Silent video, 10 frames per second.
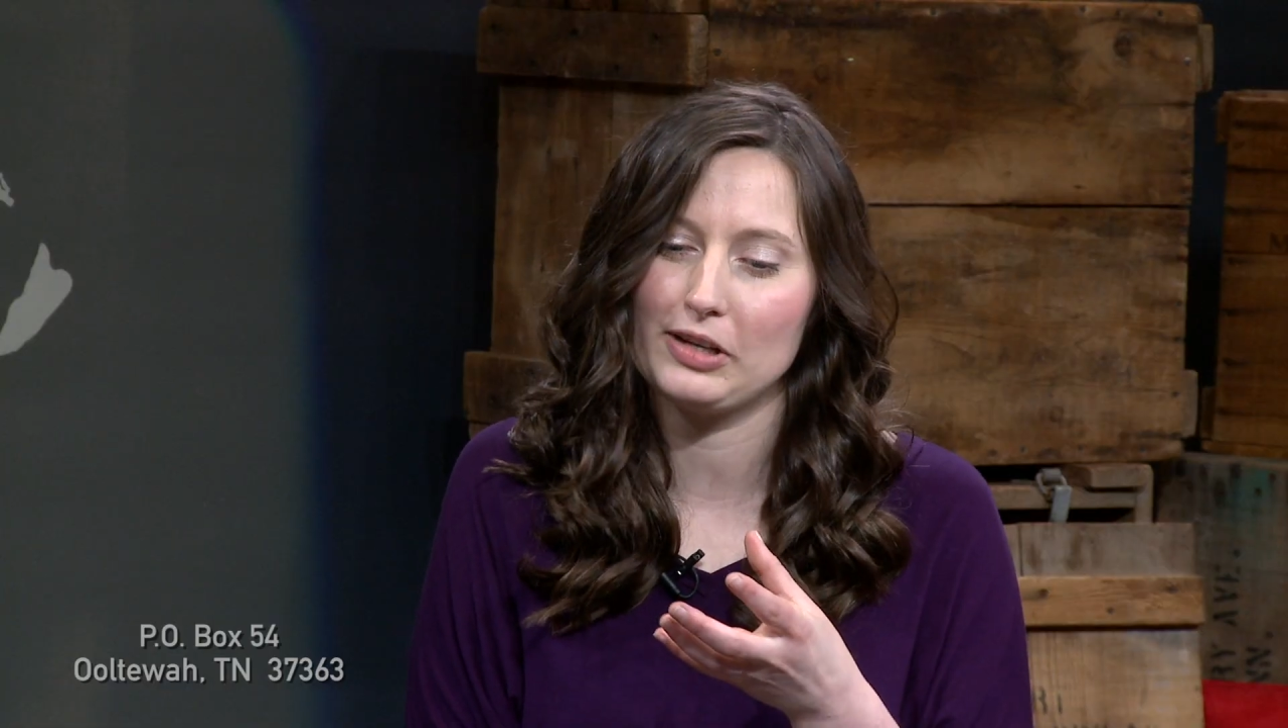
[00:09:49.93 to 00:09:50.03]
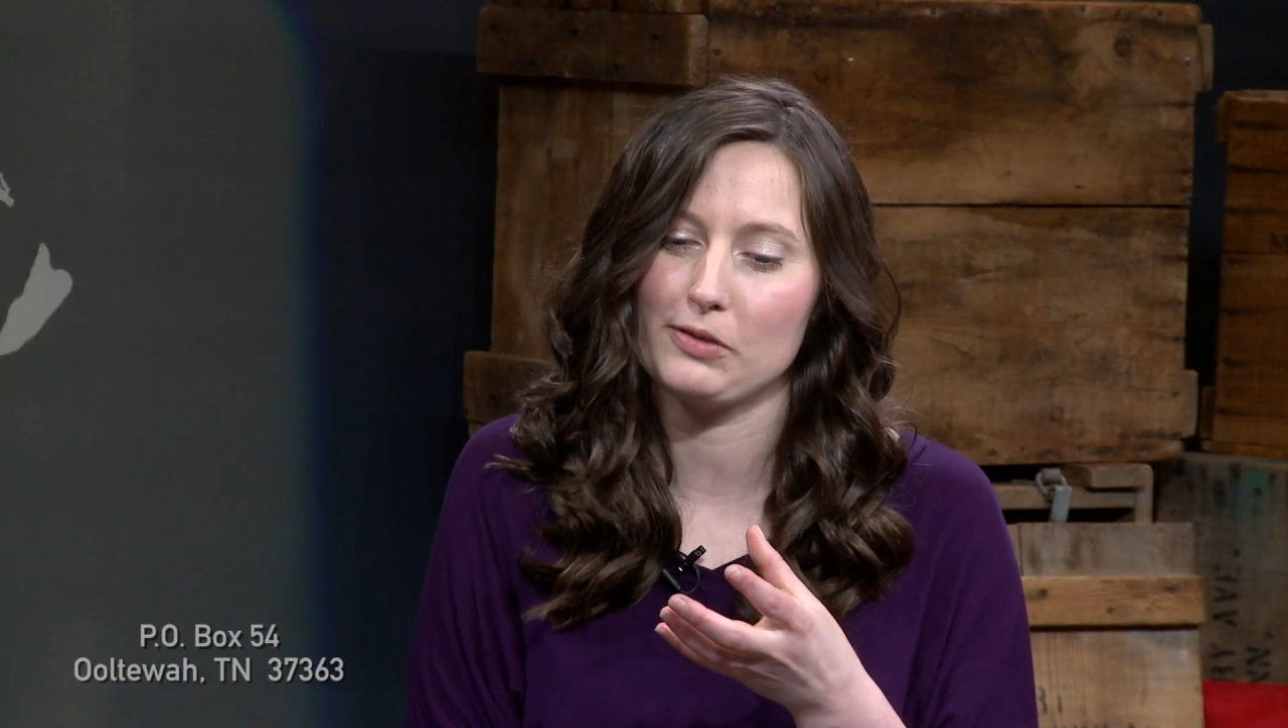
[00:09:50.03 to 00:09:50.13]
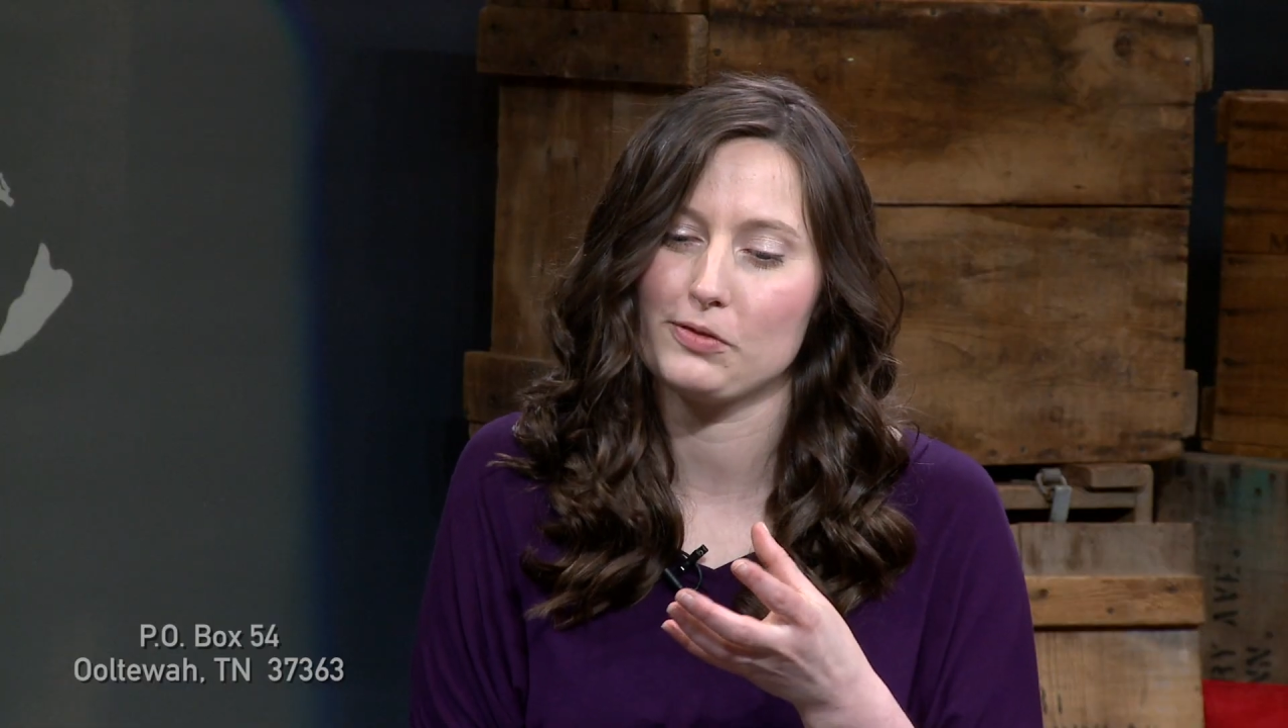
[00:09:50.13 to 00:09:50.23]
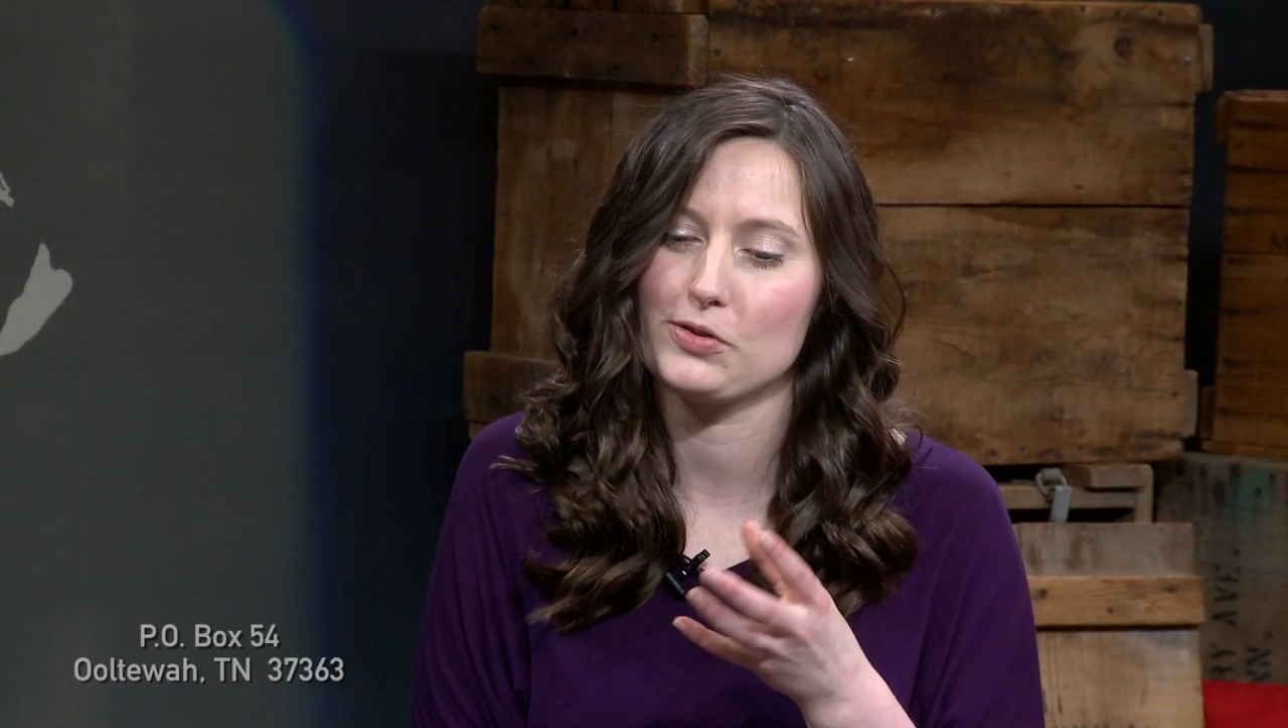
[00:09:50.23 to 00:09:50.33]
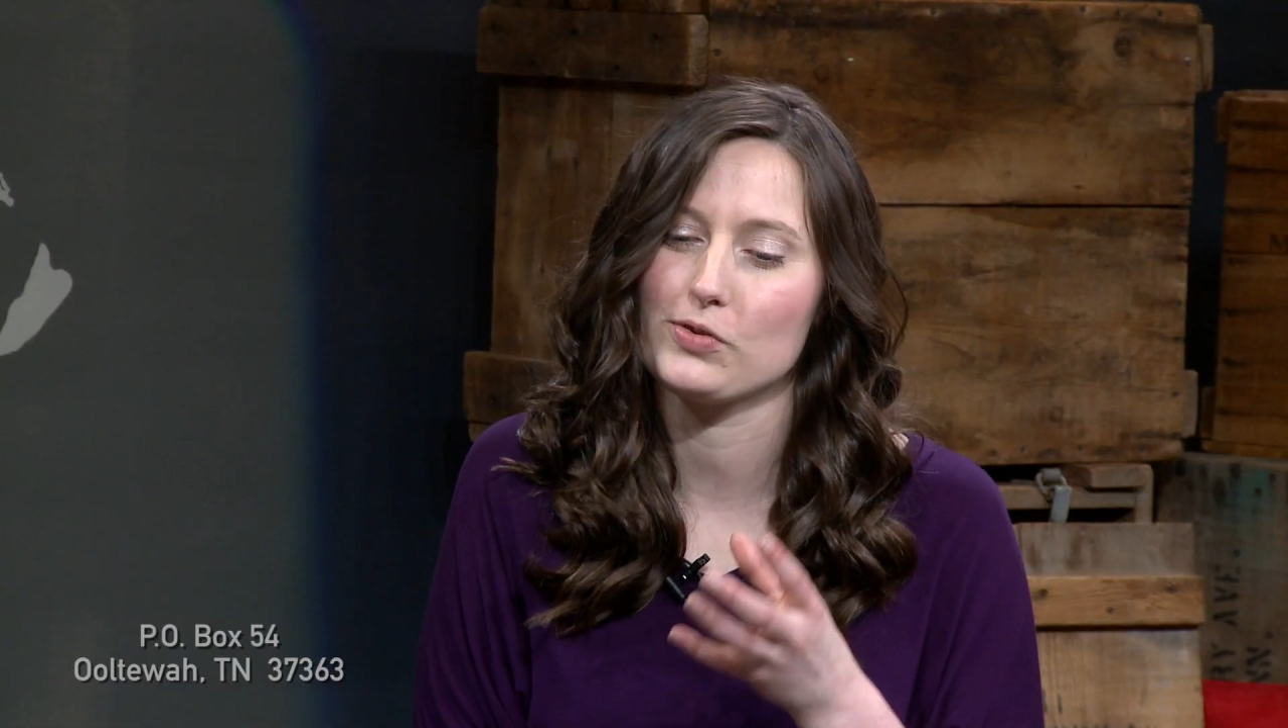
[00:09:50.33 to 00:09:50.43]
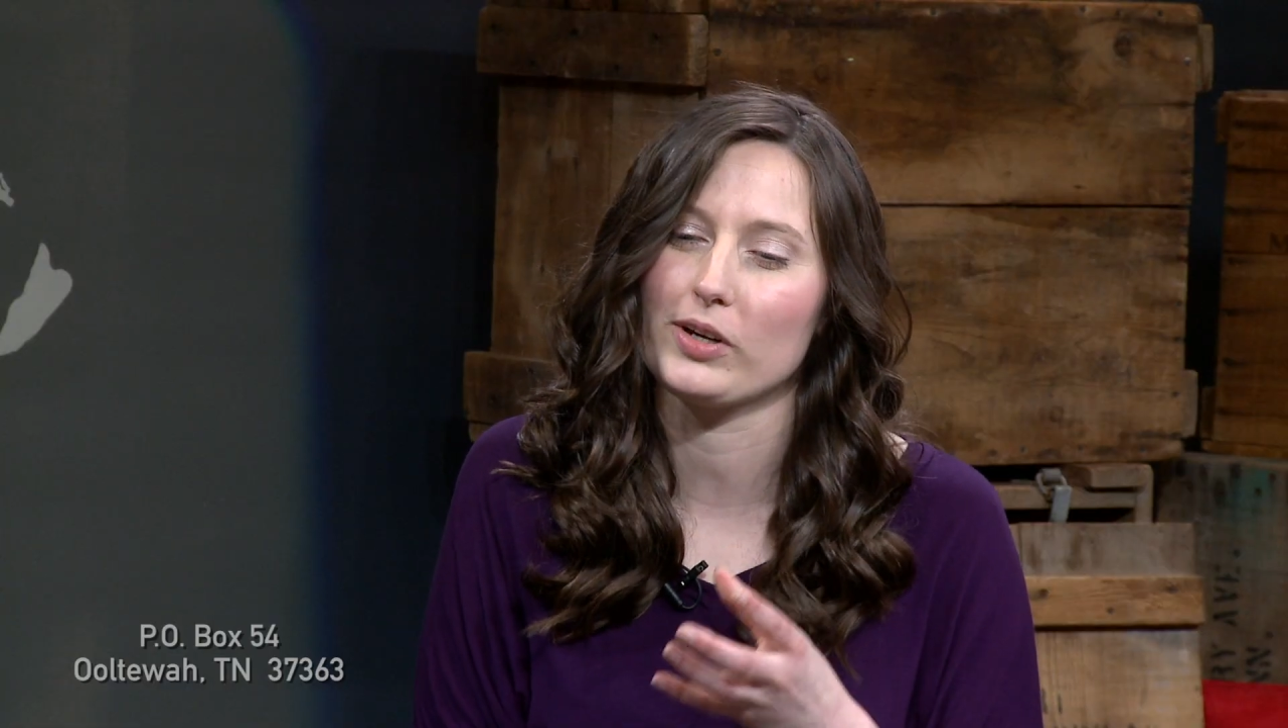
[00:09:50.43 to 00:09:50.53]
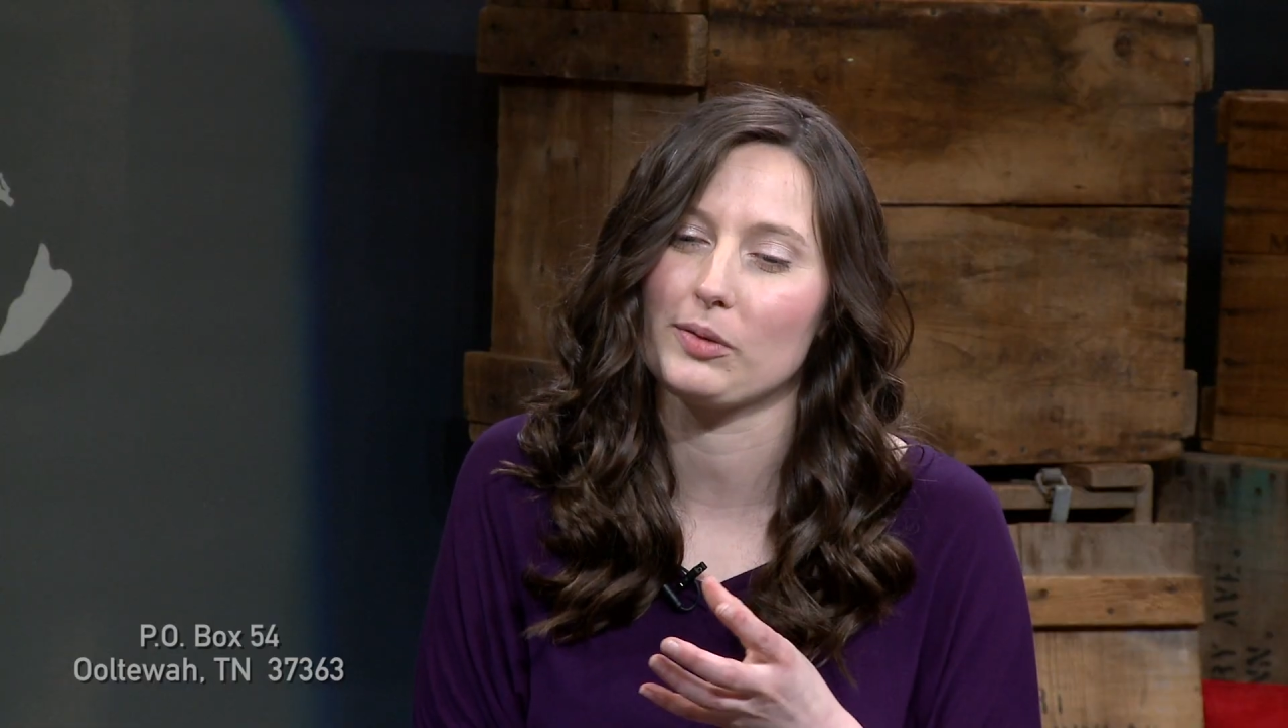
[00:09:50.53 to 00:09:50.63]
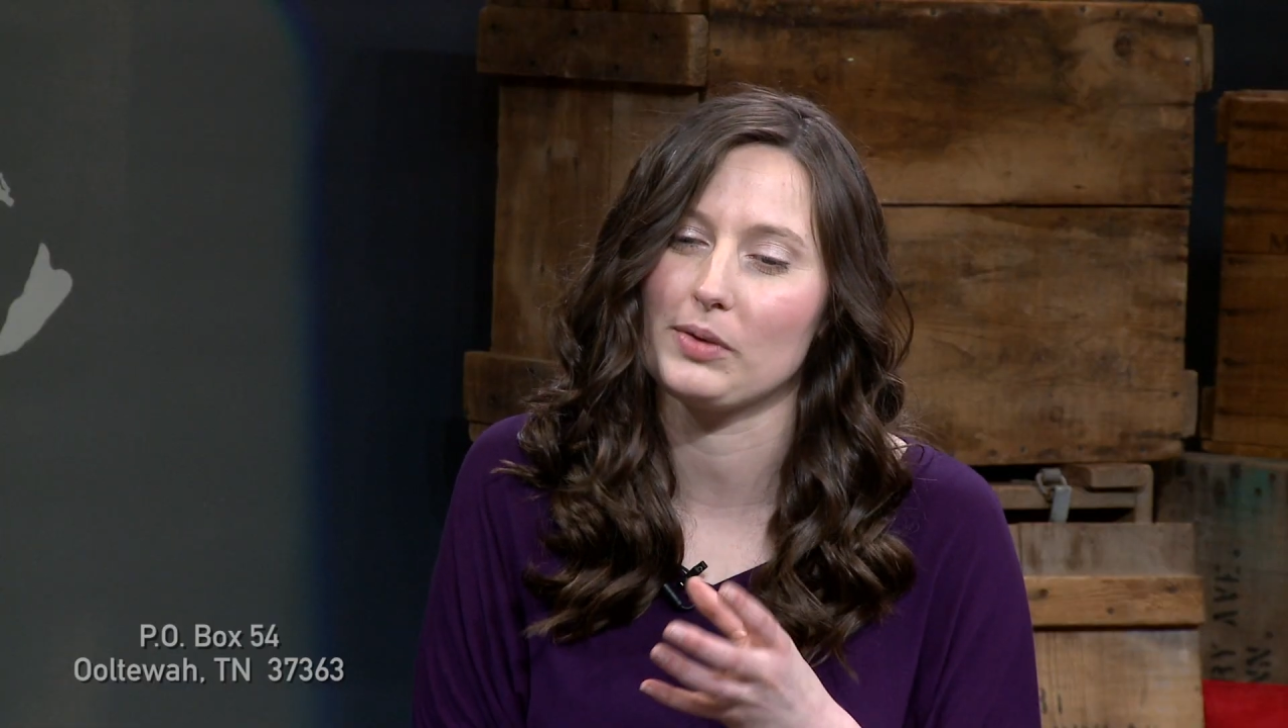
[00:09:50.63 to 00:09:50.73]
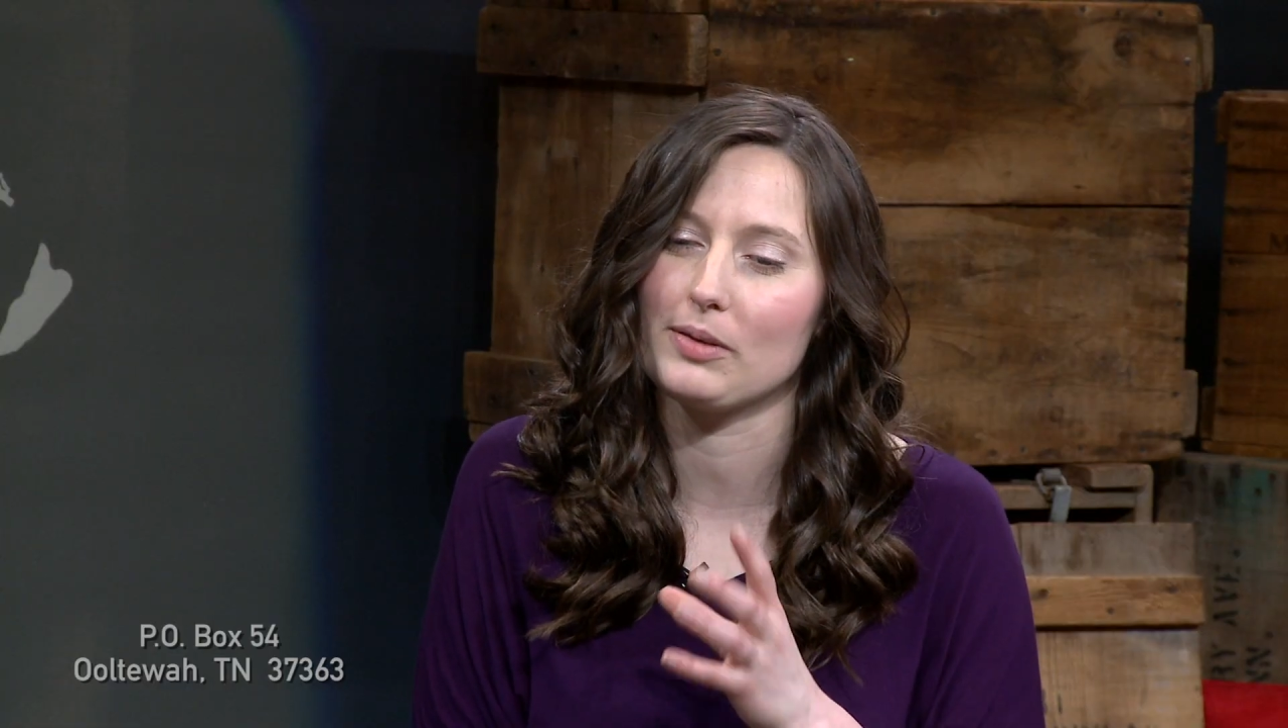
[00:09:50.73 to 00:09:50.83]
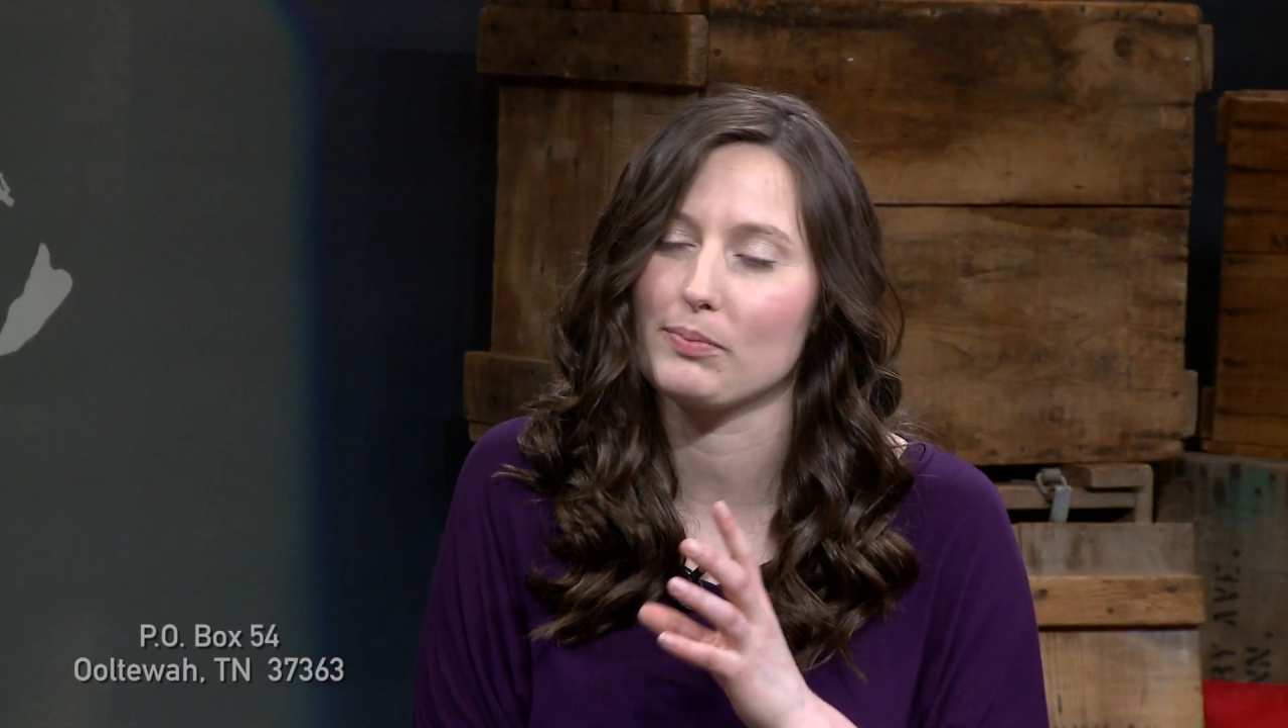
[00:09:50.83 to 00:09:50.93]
of struck me,